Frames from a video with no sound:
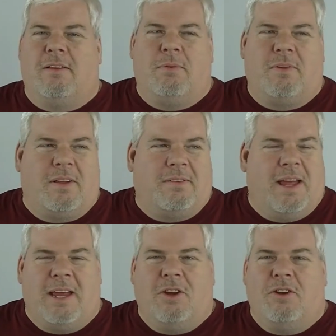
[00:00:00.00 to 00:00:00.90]
What's that
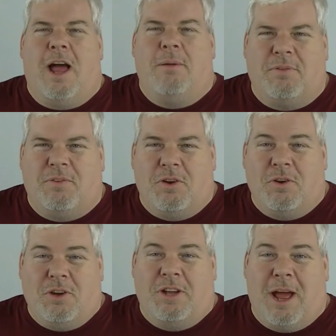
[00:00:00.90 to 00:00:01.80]
saying? You're damned if you do
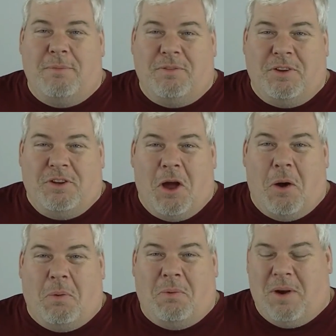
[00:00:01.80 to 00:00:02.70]
and you're damned if you
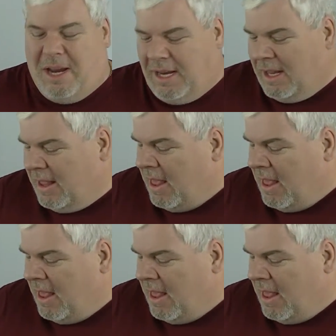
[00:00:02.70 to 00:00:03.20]
don't, right?